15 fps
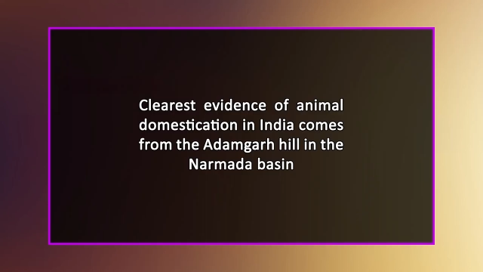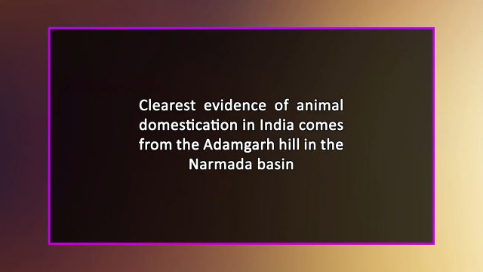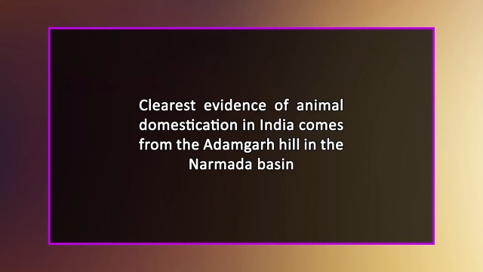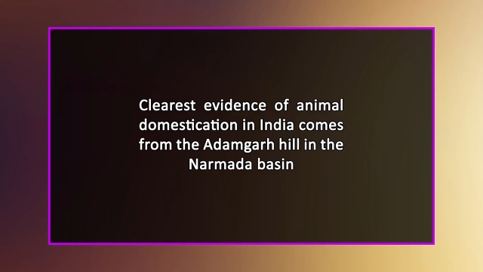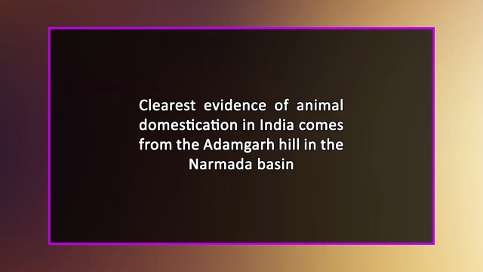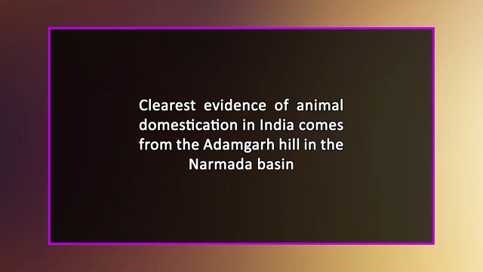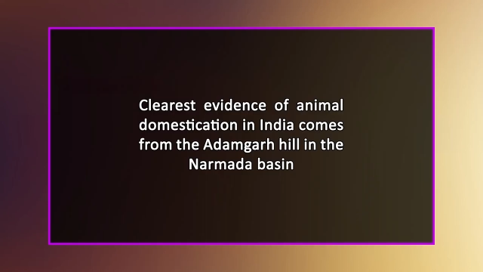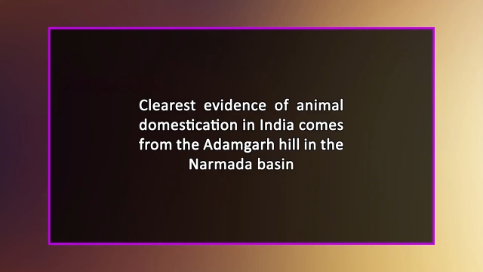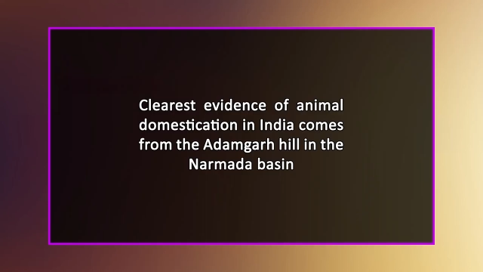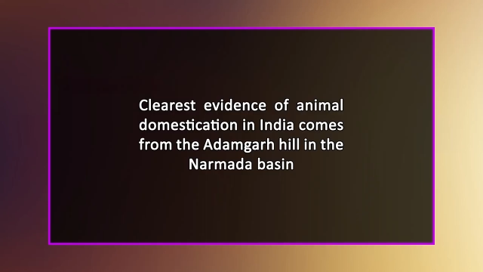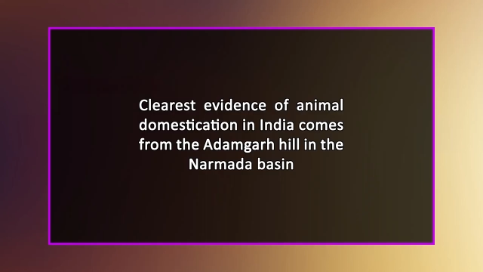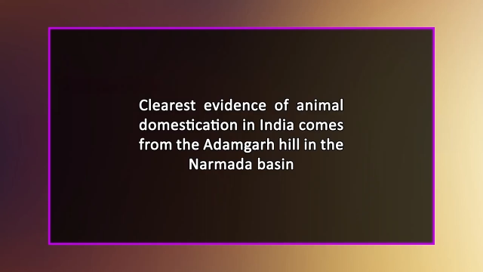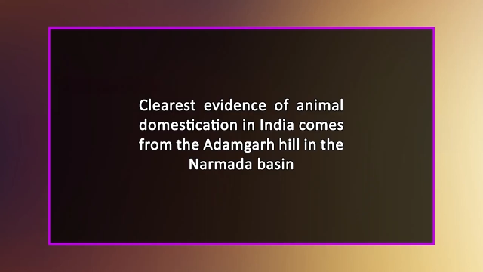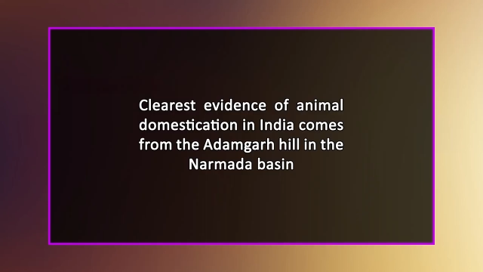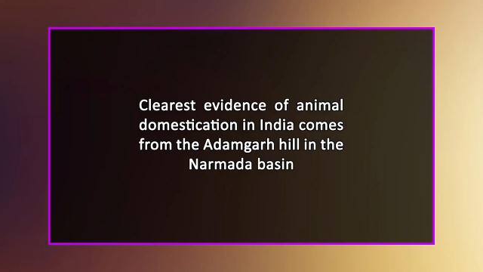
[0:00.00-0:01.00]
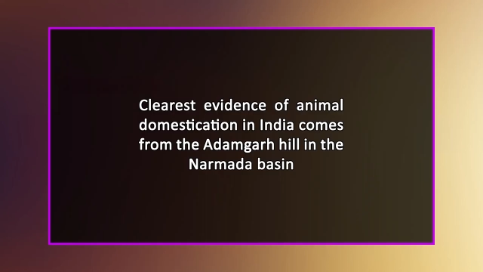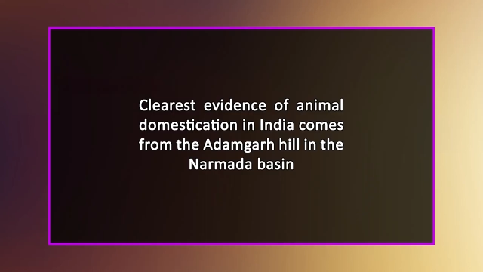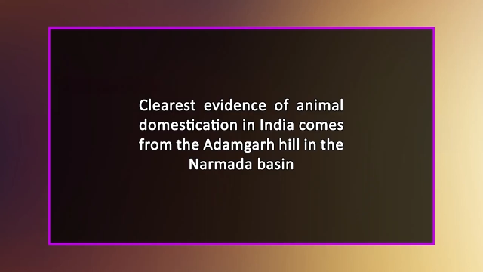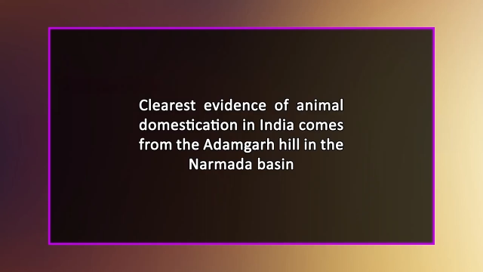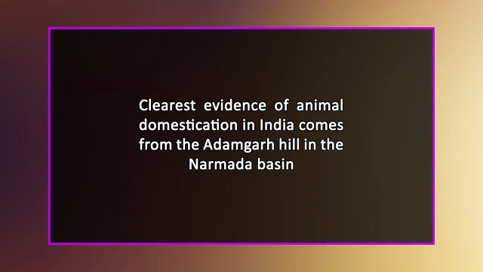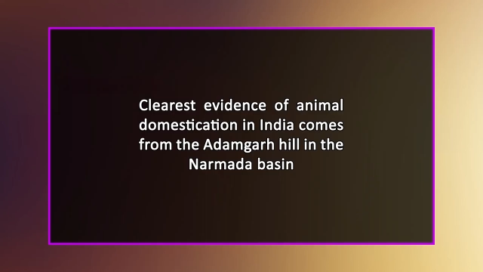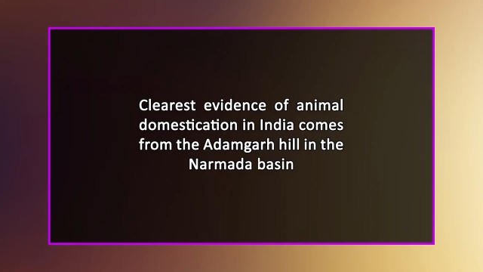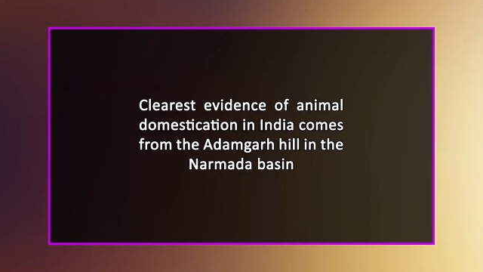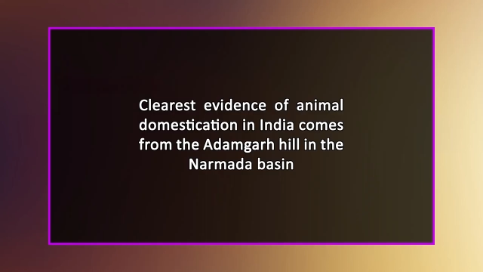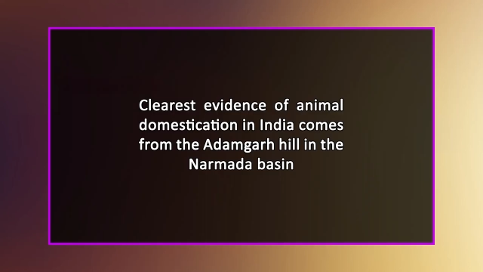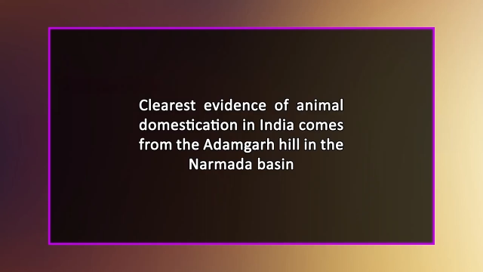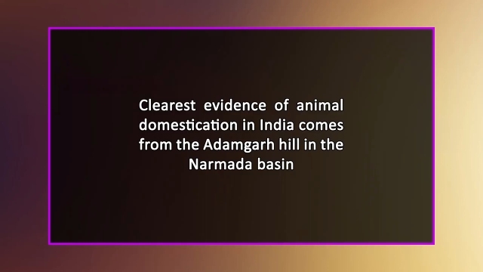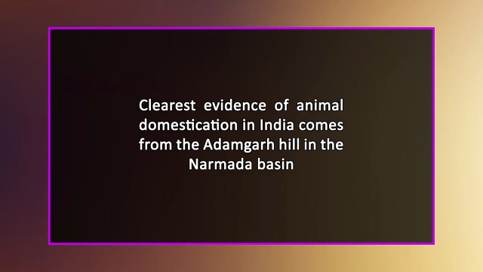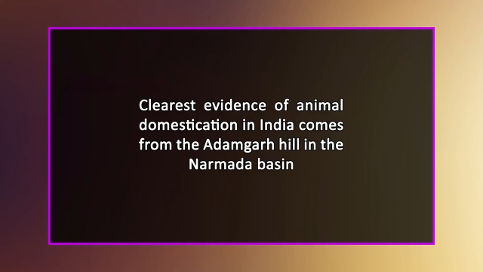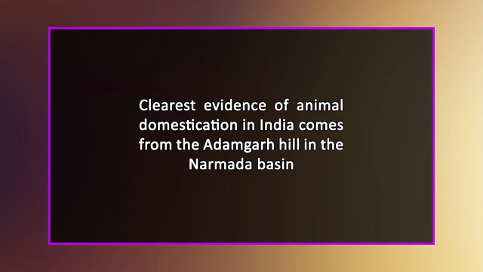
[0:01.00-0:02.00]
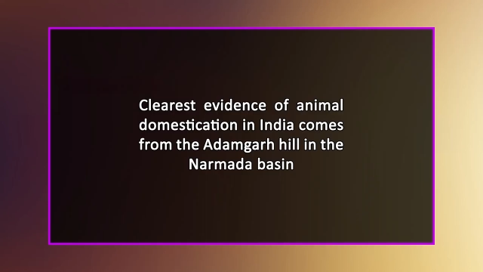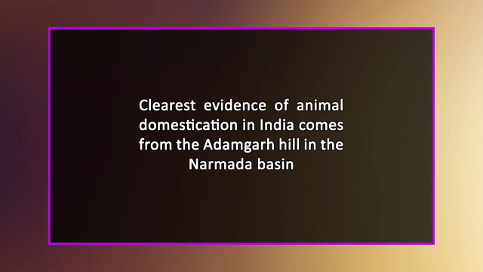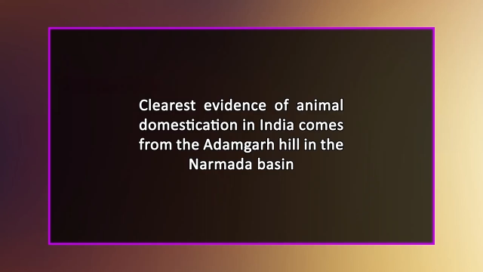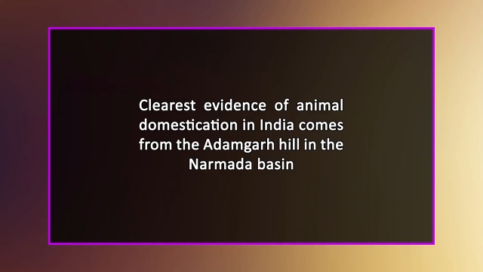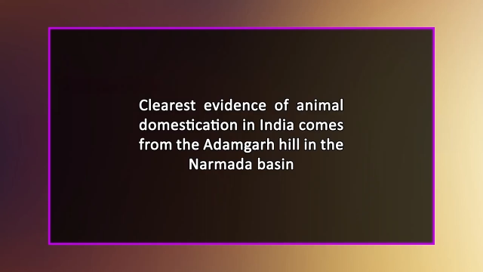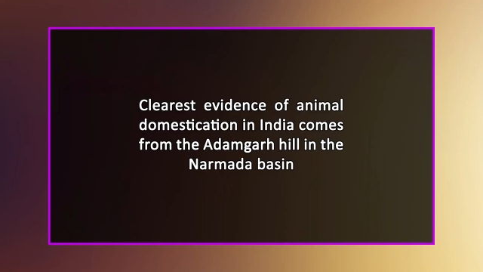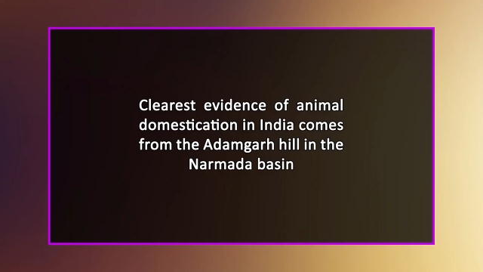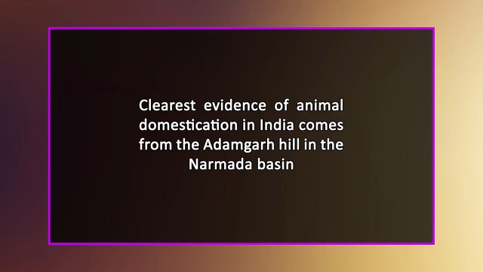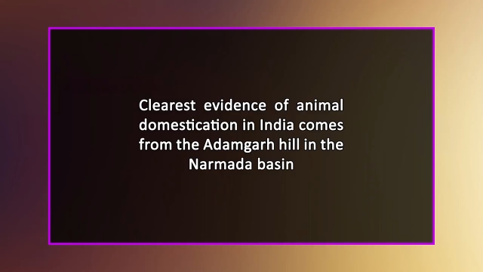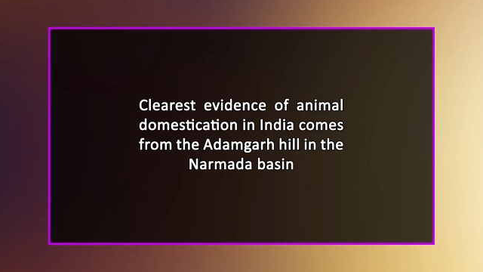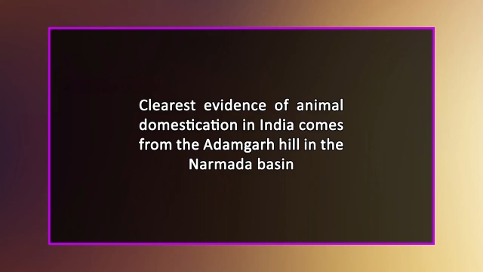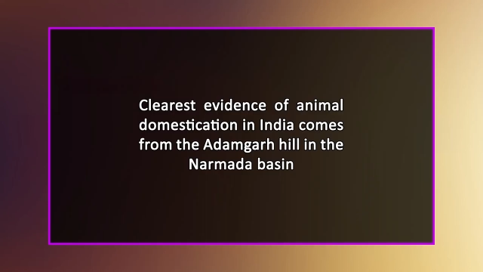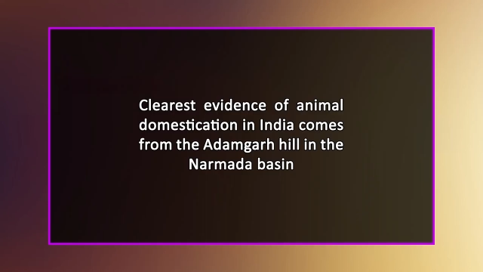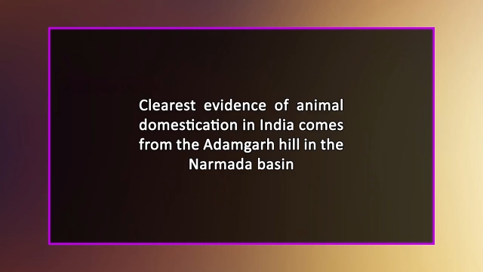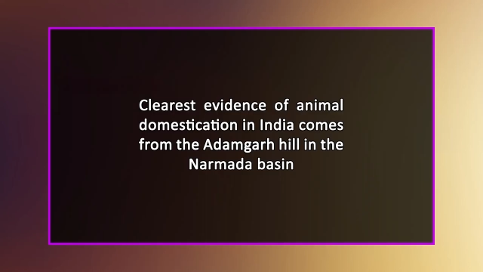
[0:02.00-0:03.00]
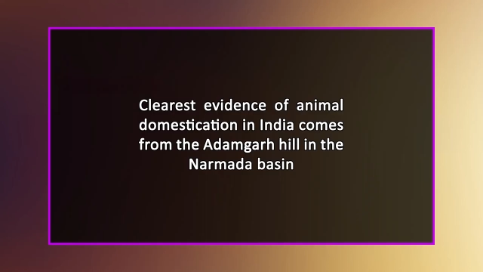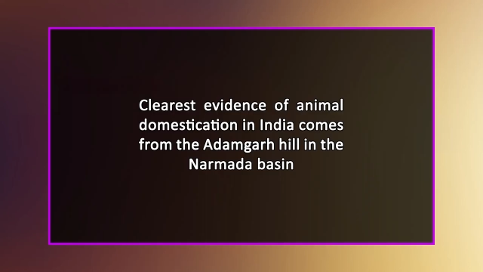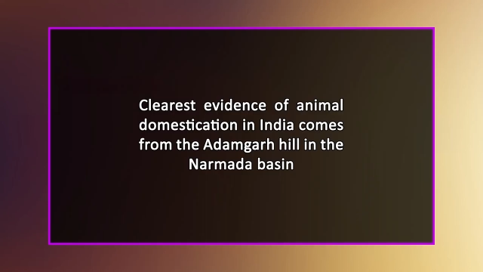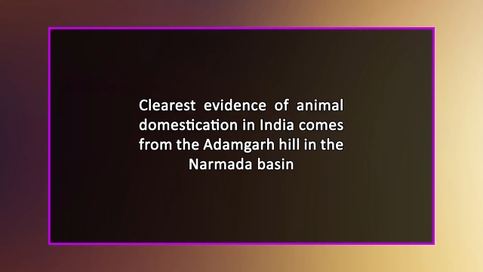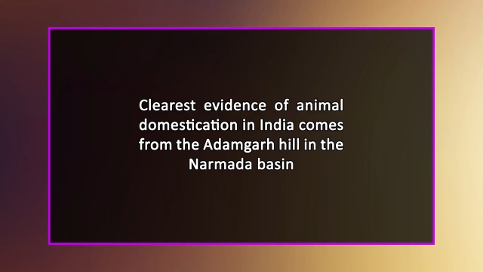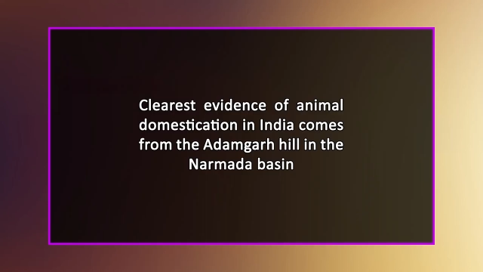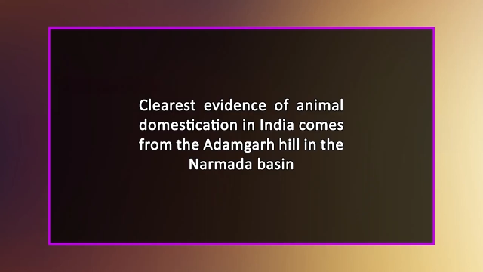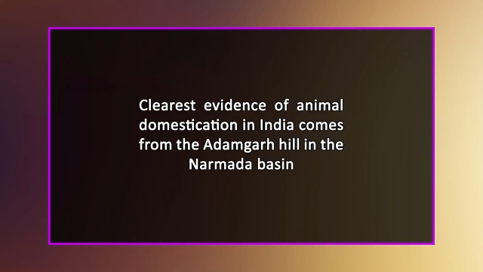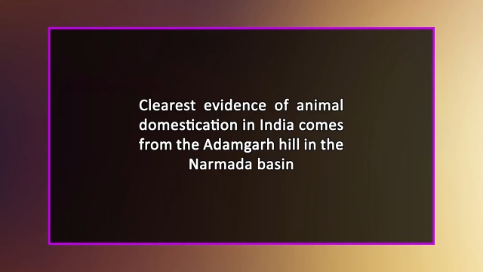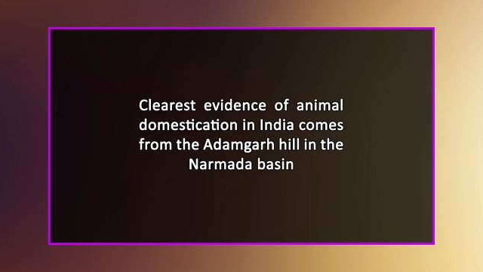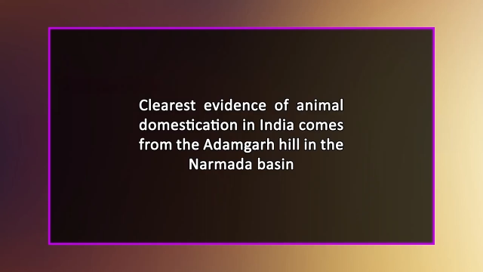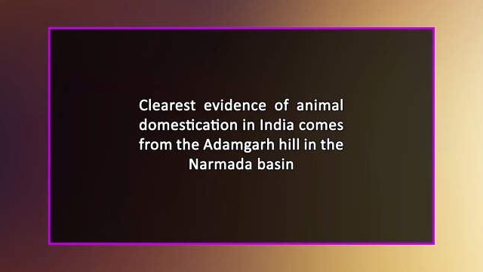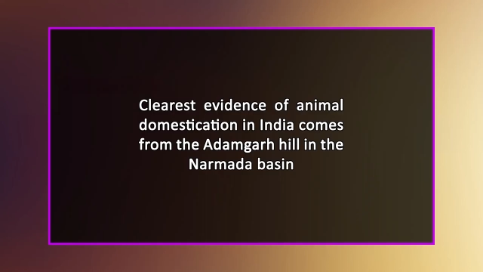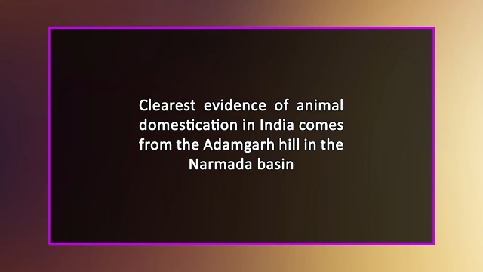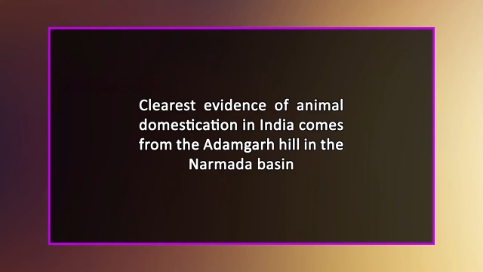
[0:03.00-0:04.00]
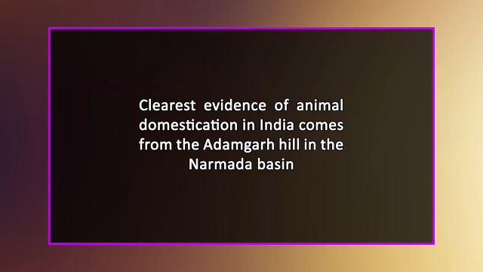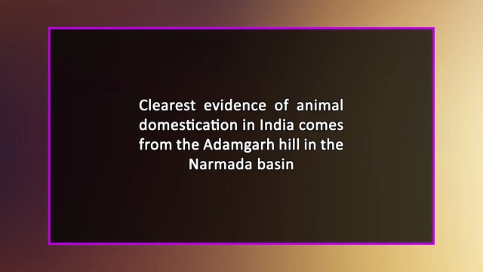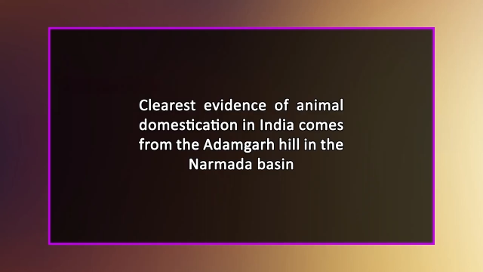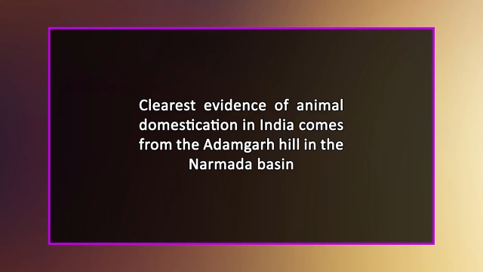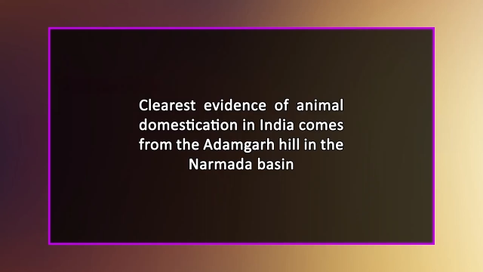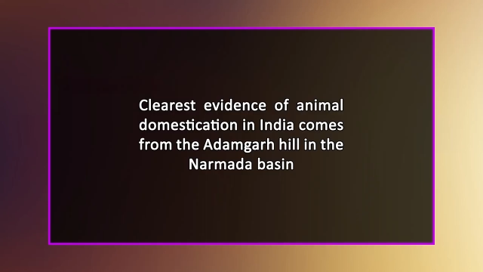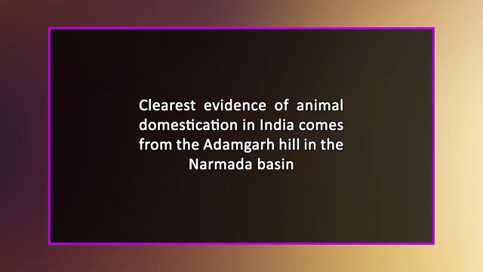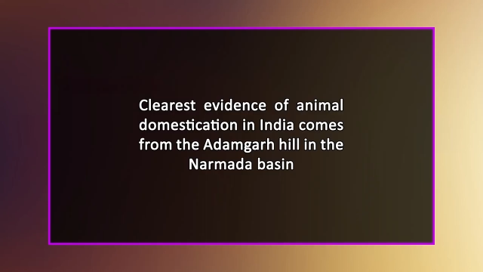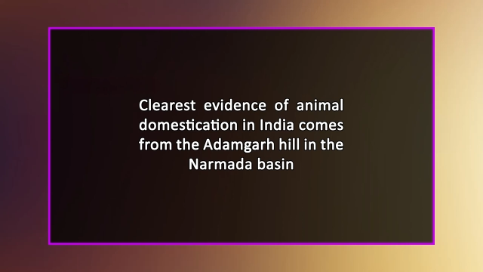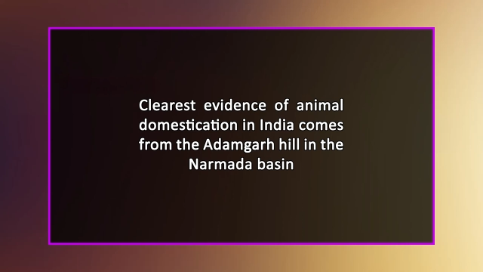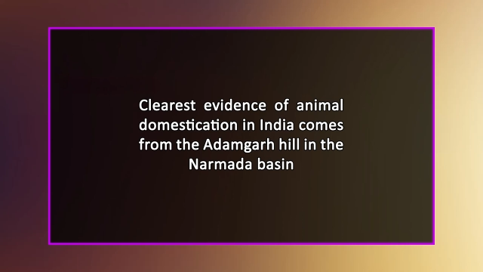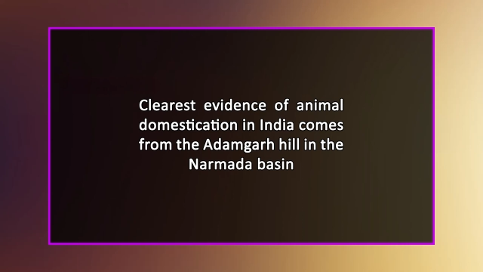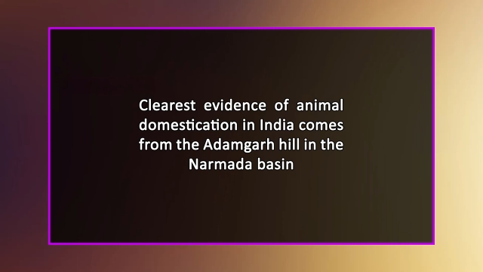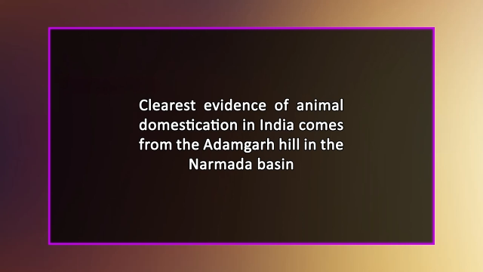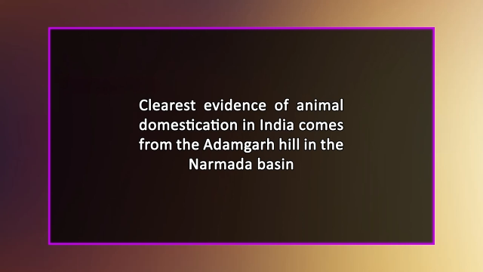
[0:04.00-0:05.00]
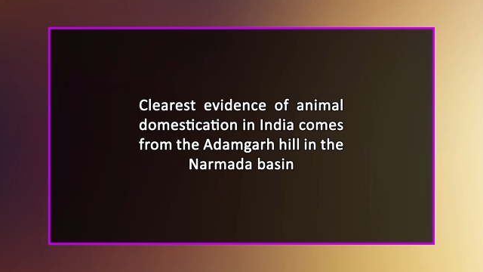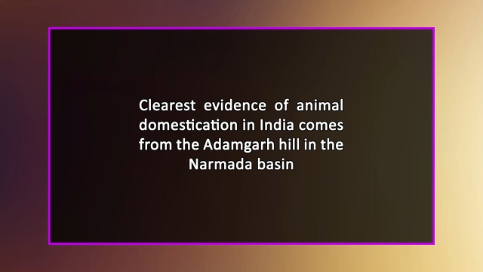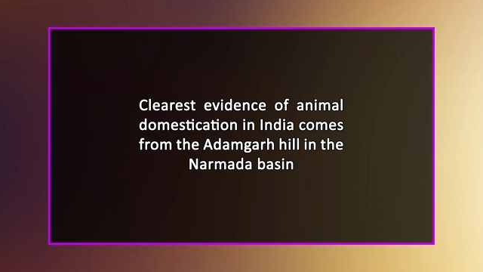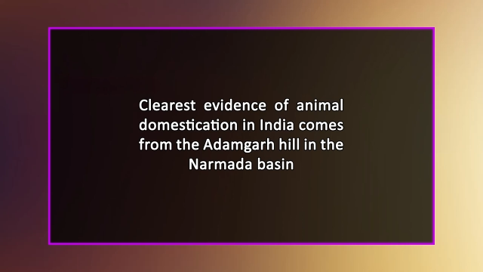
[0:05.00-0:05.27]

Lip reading: Nobody's mouth can be seen.